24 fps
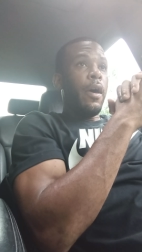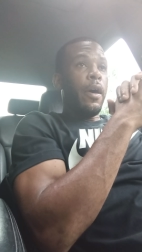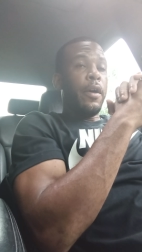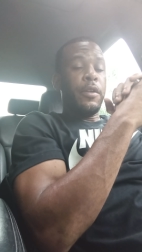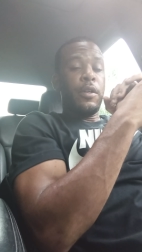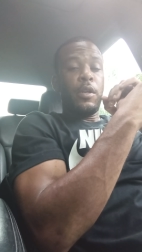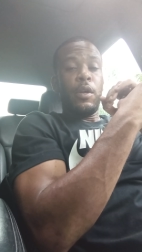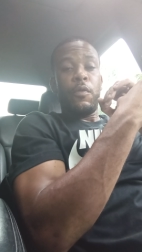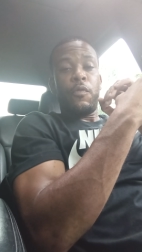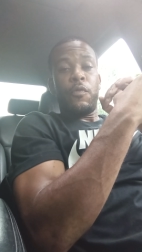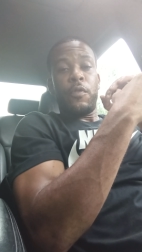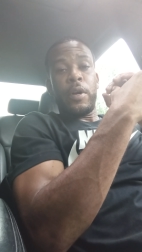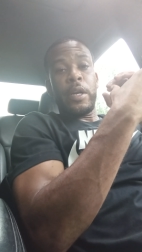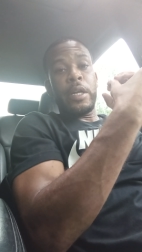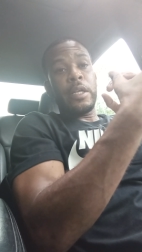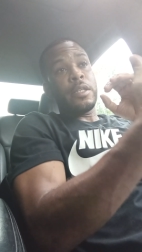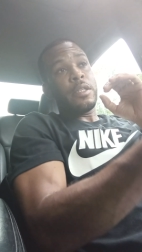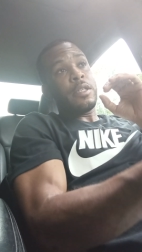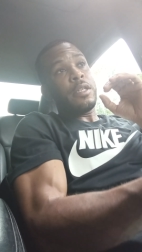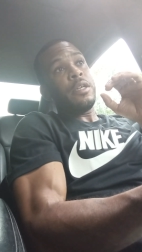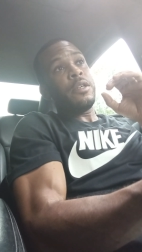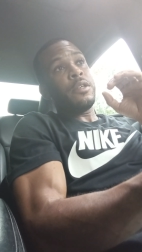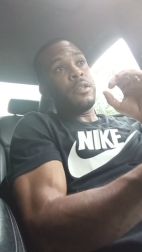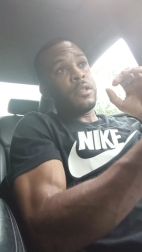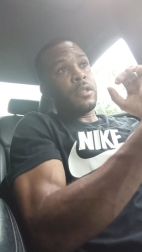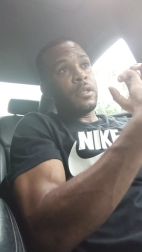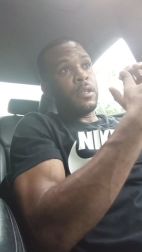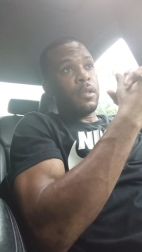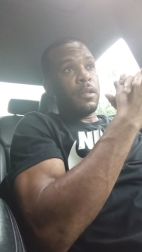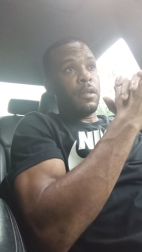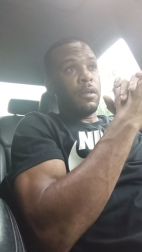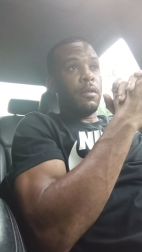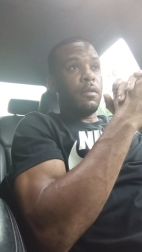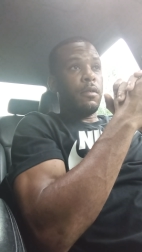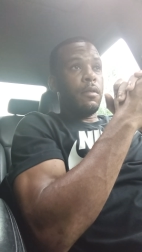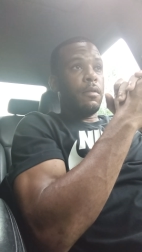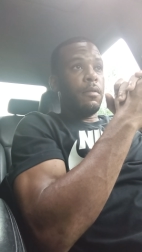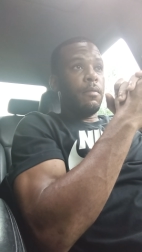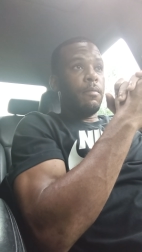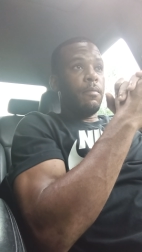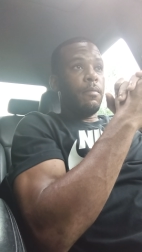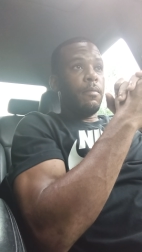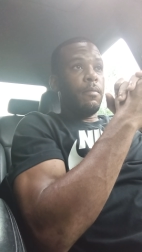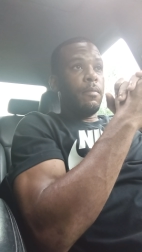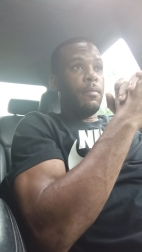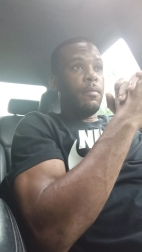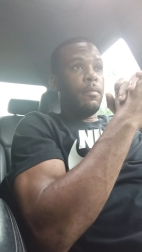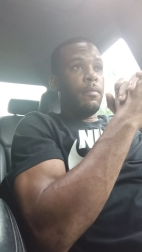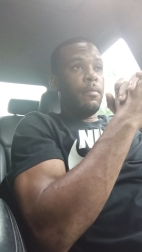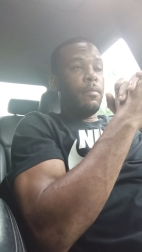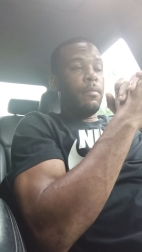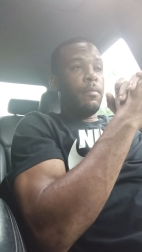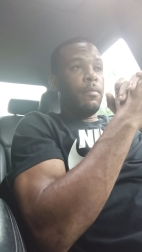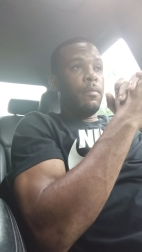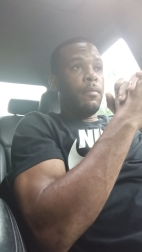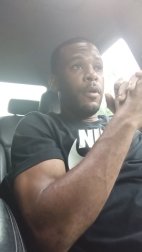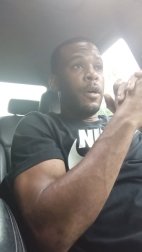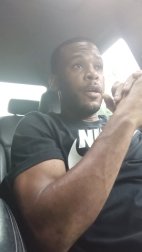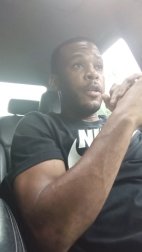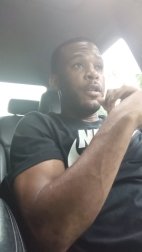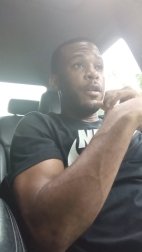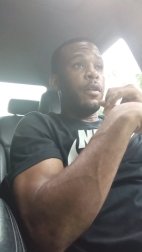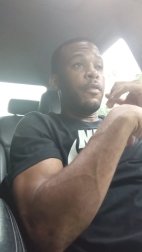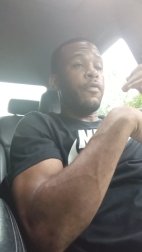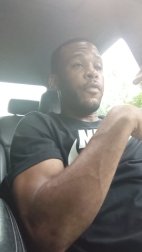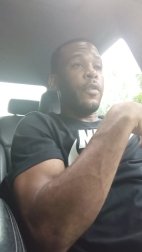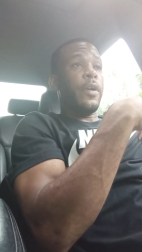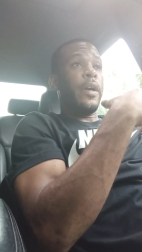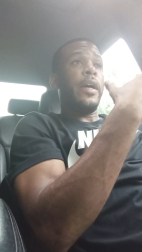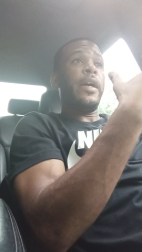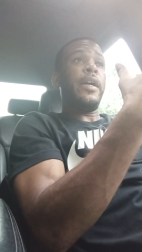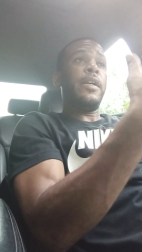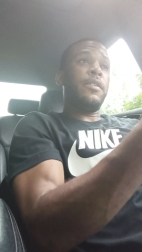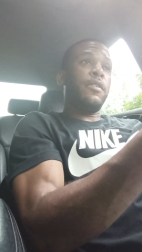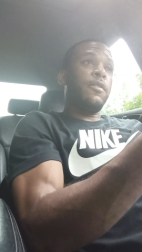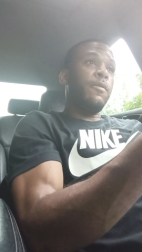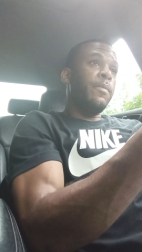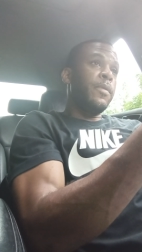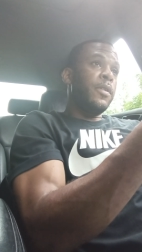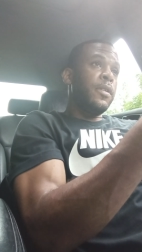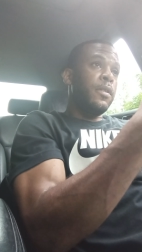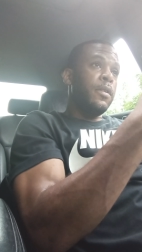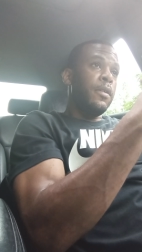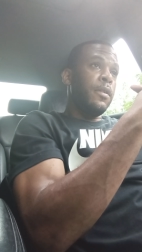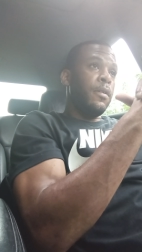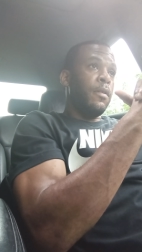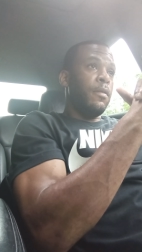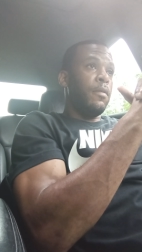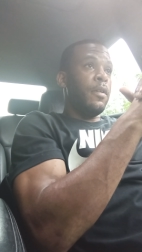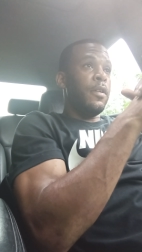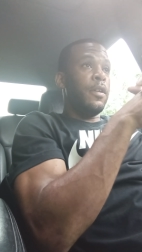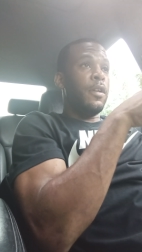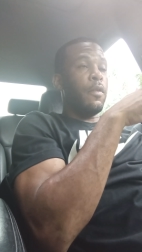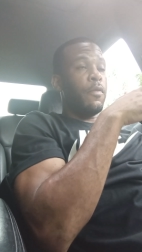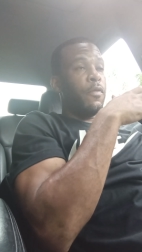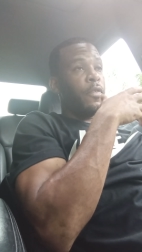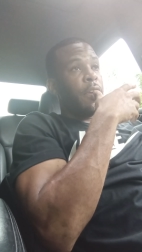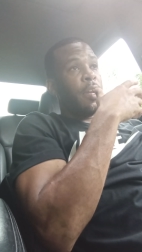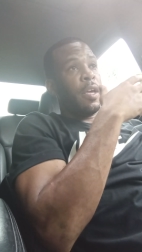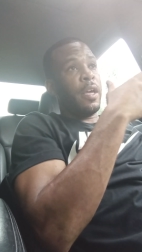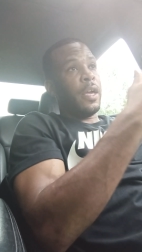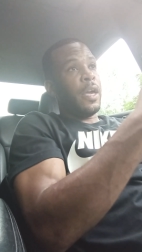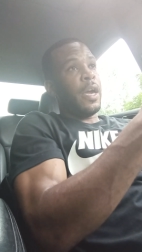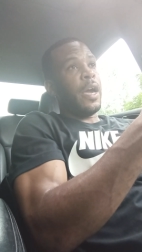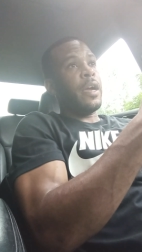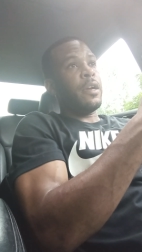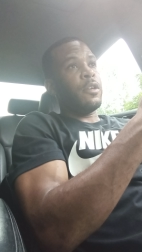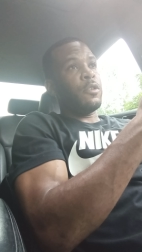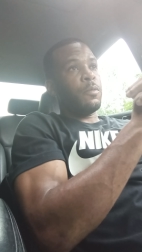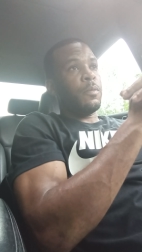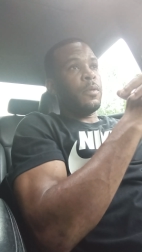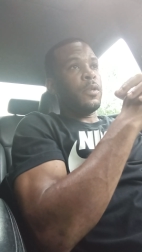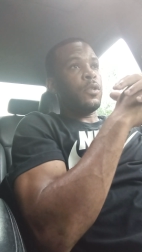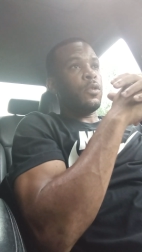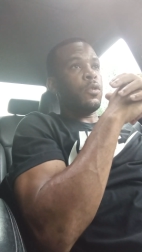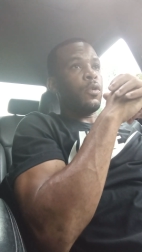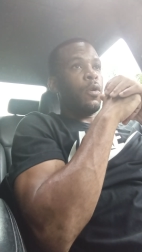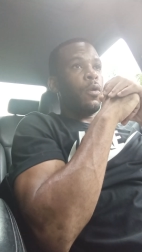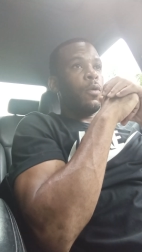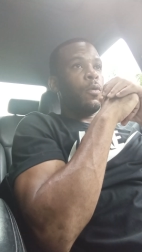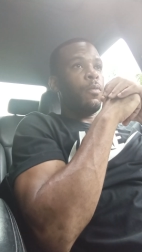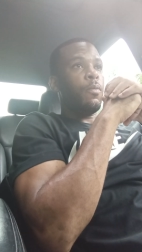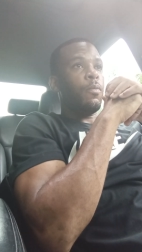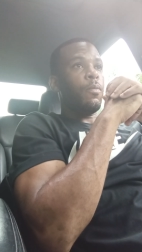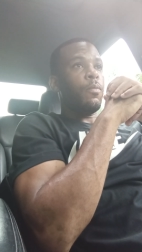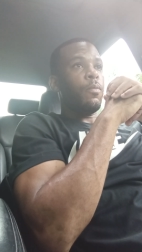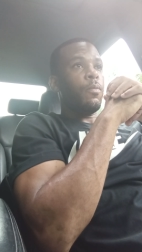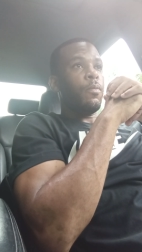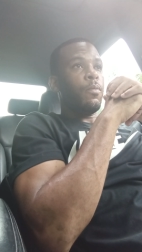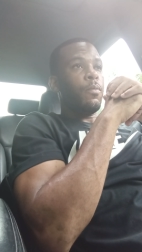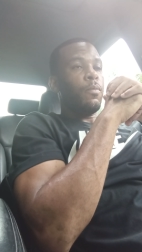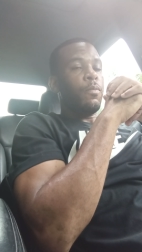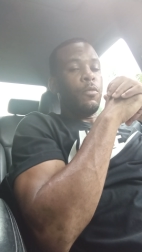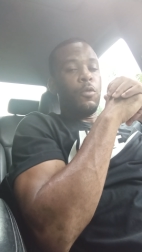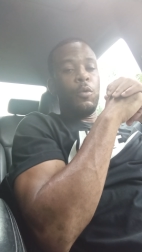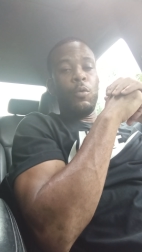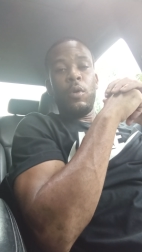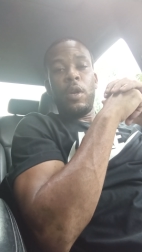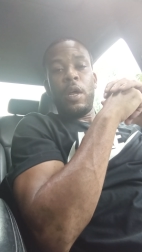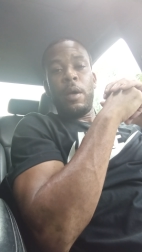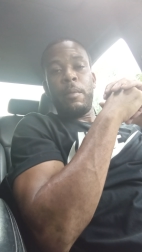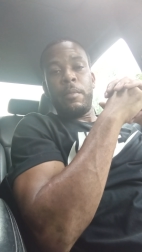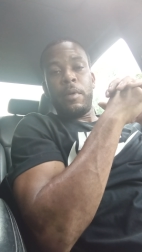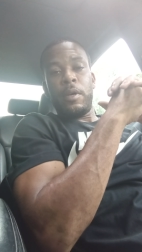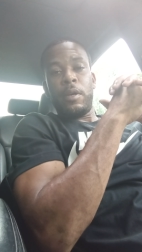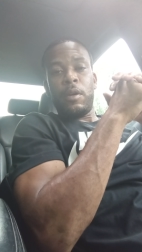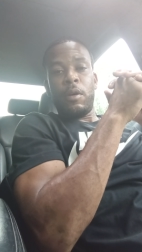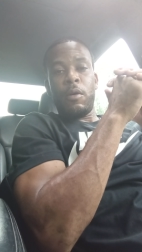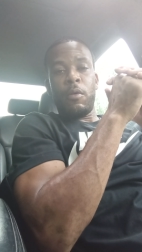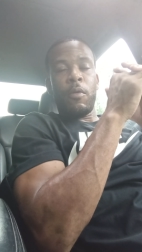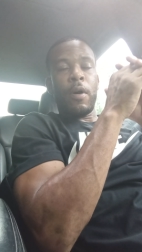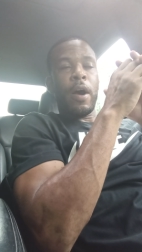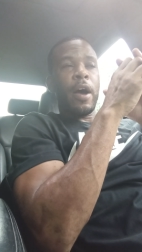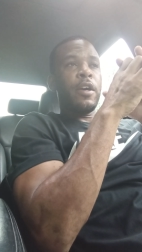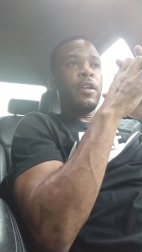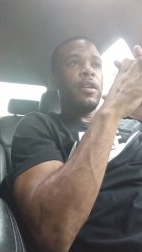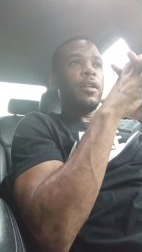a different intention, a different intimacy, a different engagement. So you let me know,